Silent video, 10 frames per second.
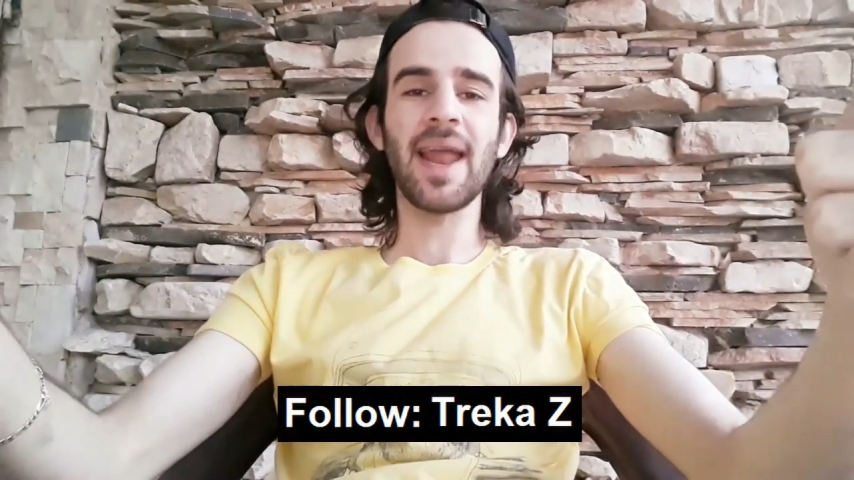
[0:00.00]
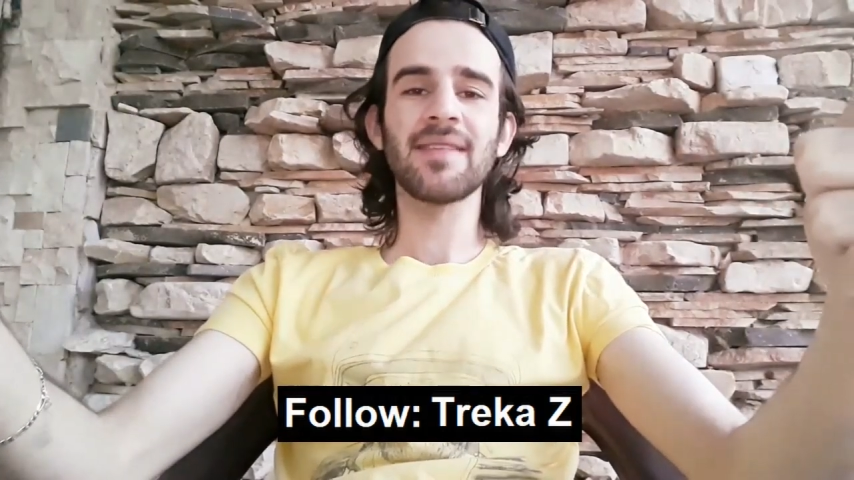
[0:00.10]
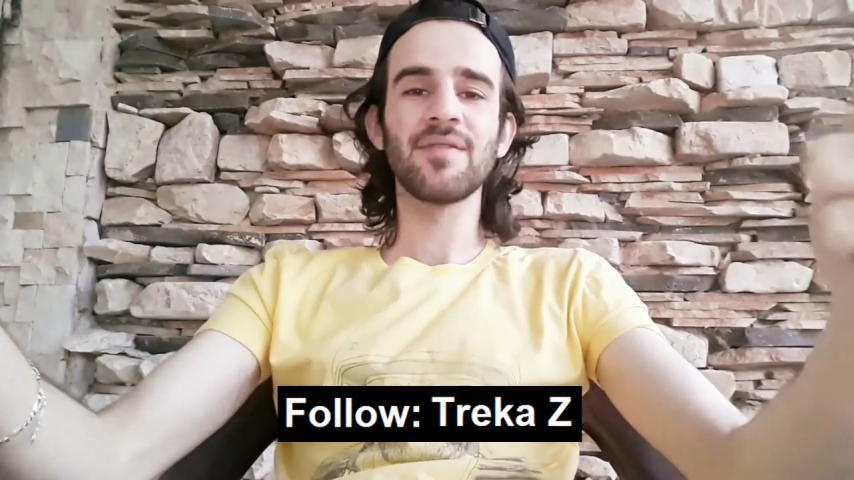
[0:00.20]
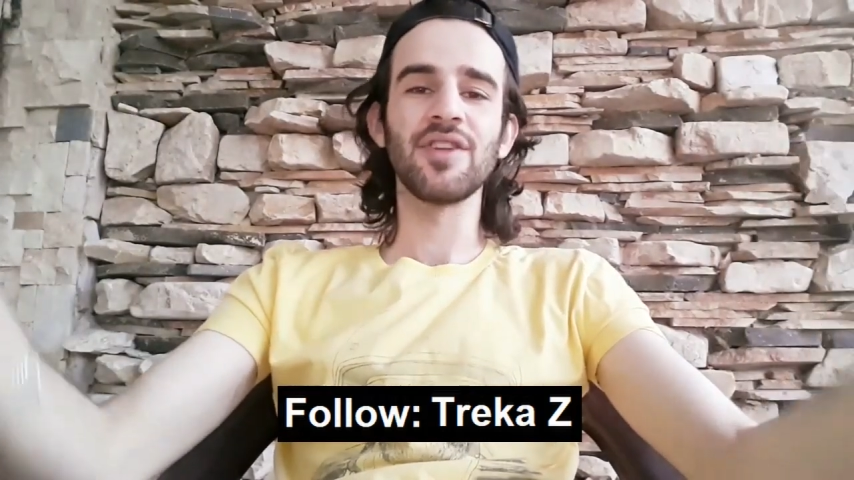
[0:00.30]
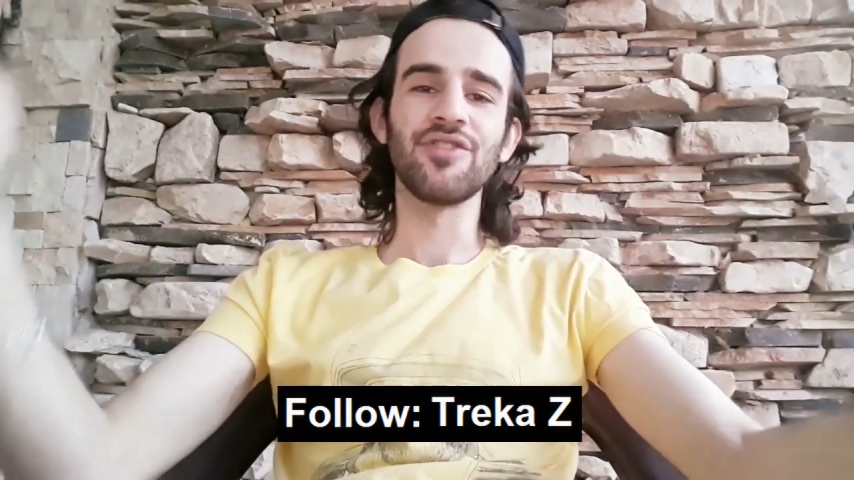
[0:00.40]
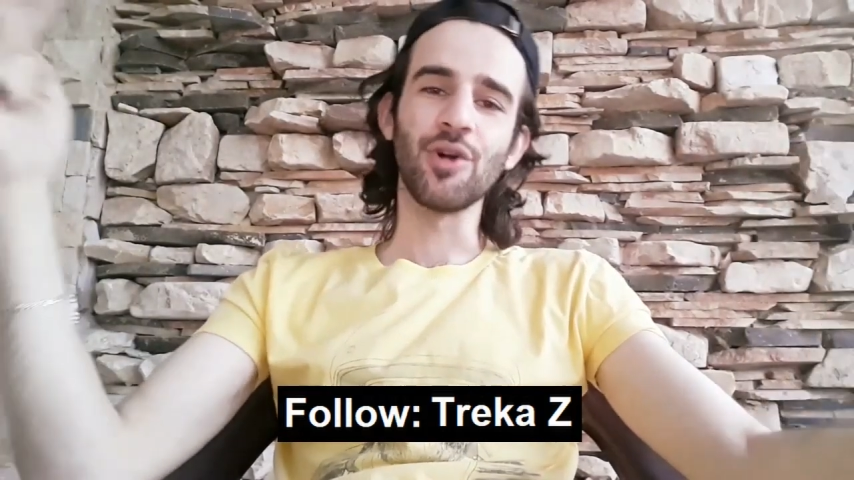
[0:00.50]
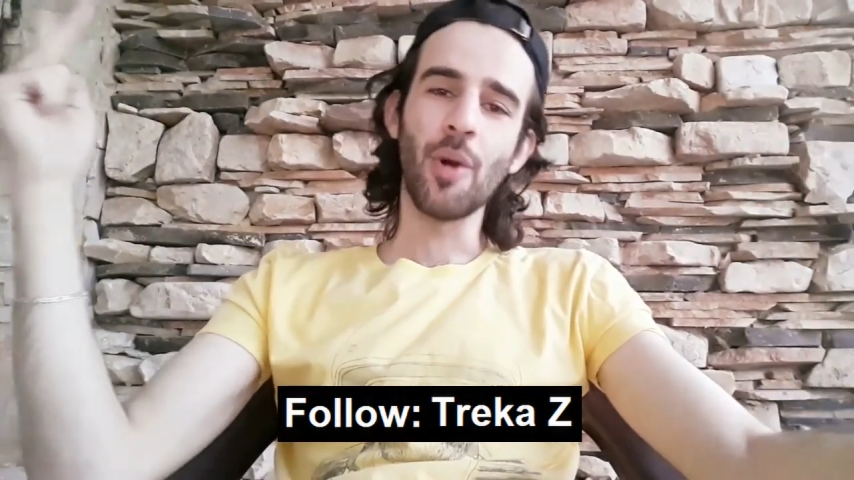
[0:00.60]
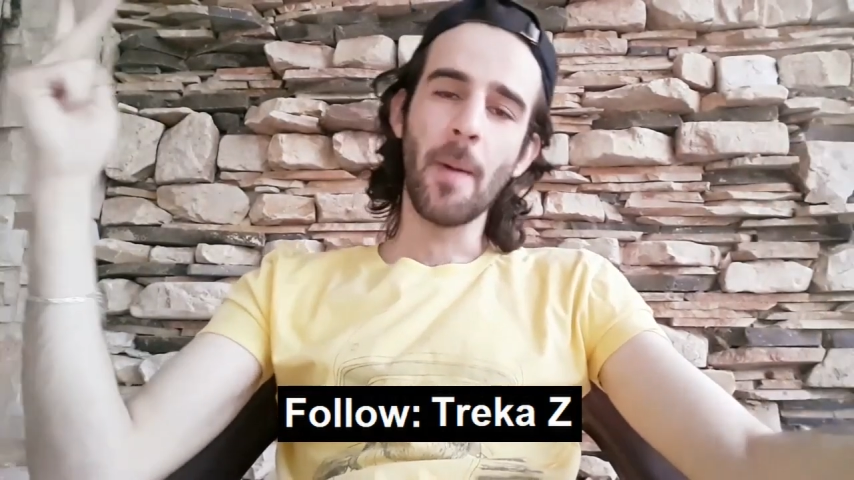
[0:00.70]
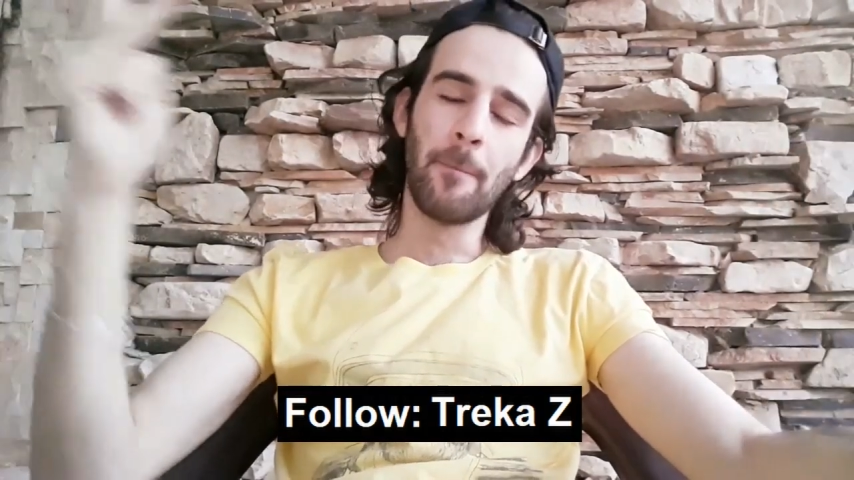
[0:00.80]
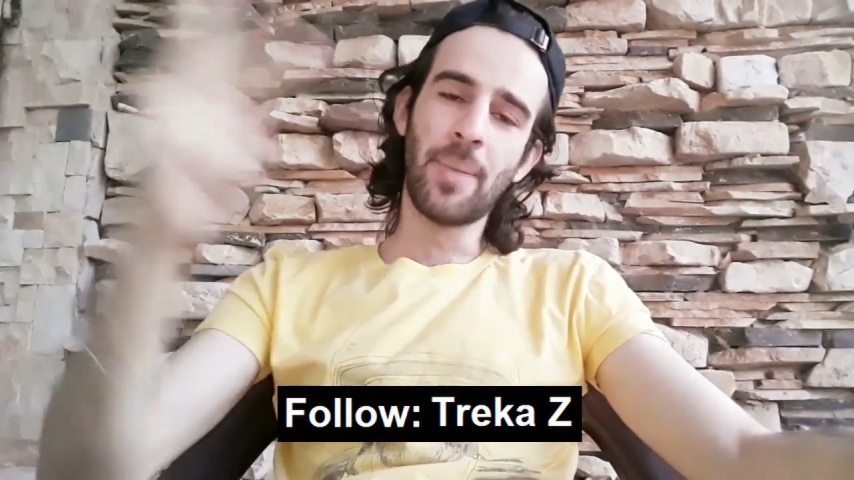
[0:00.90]
next video.
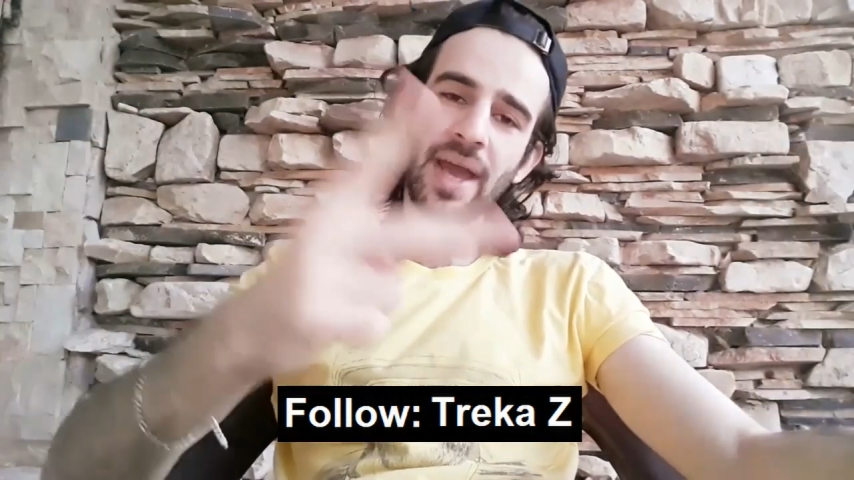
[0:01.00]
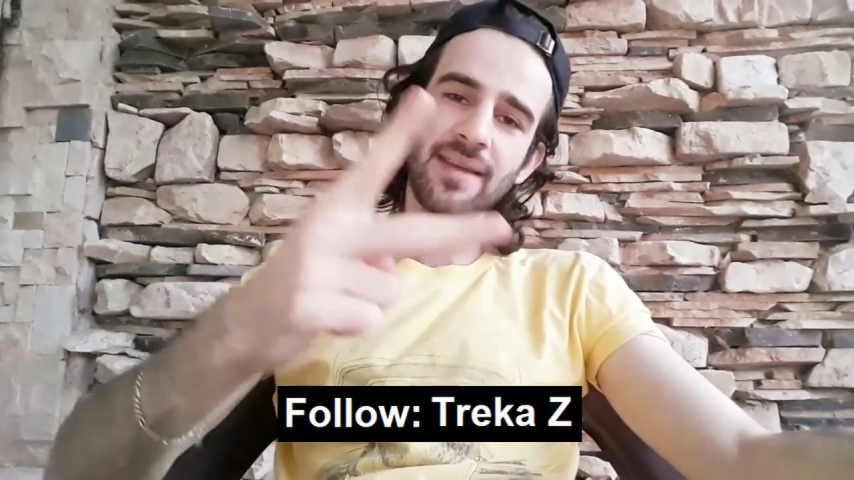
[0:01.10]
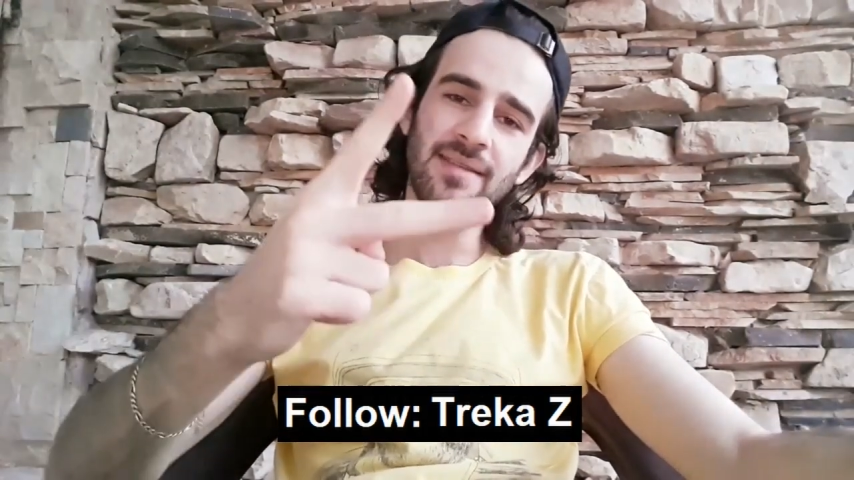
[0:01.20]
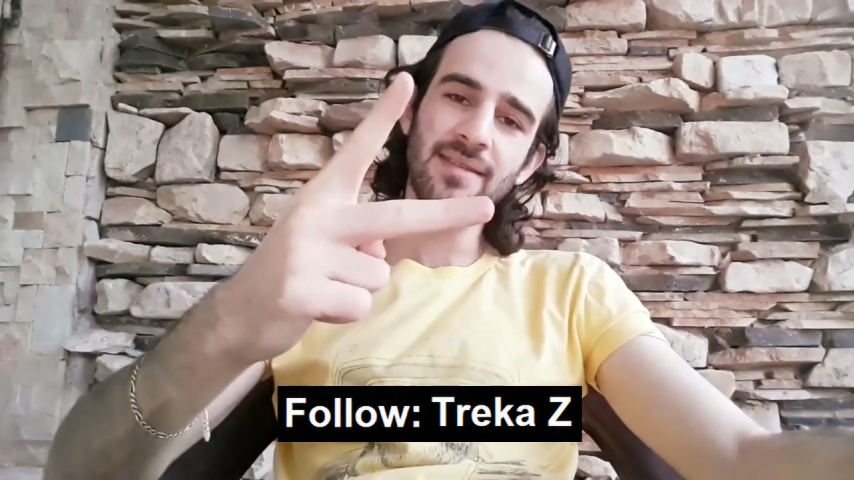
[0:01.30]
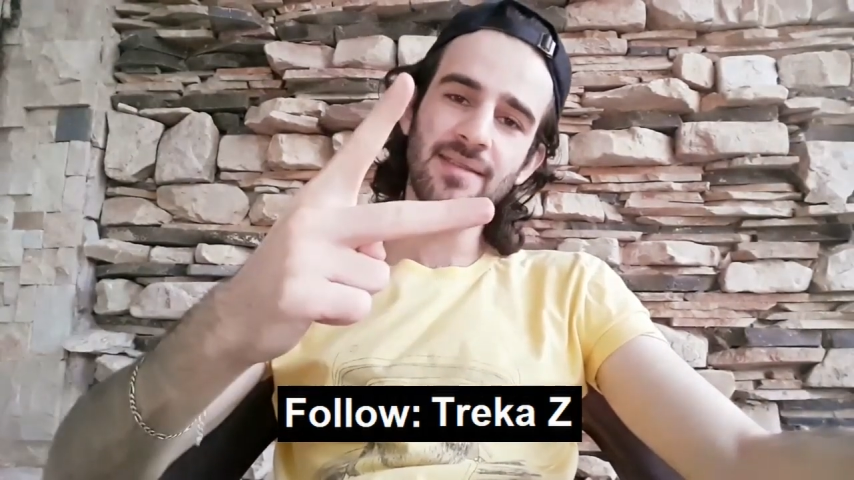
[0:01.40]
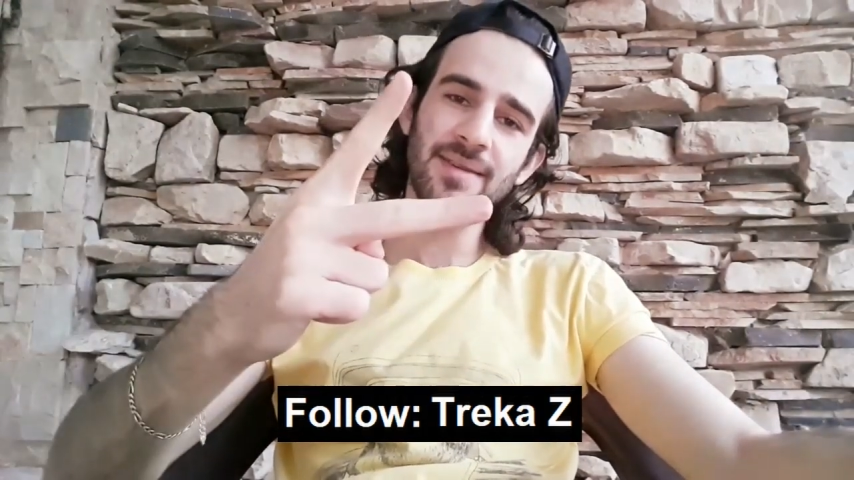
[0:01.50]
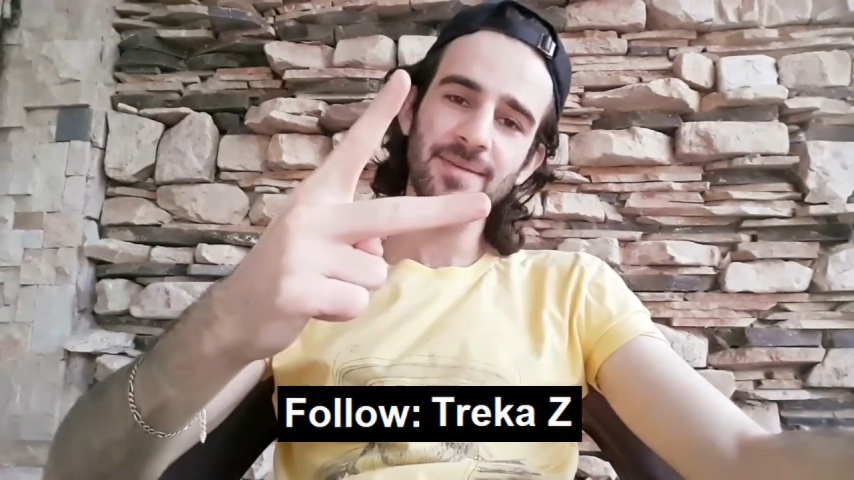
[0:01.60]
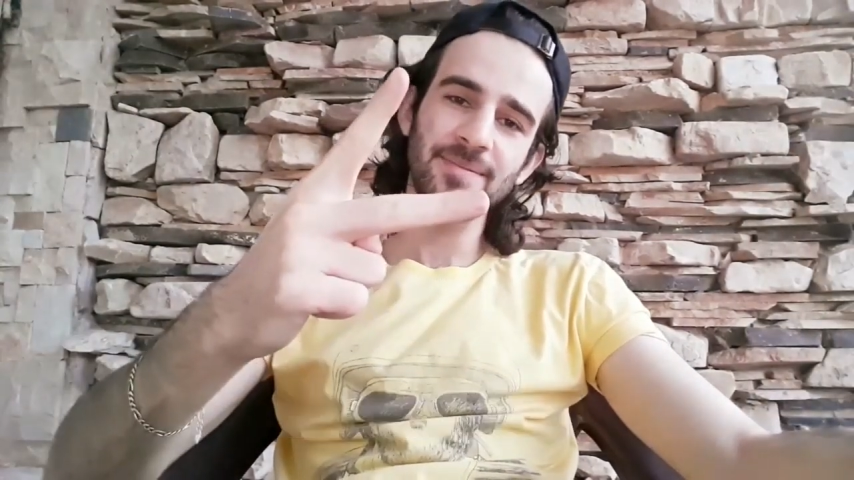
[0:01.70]
Peace!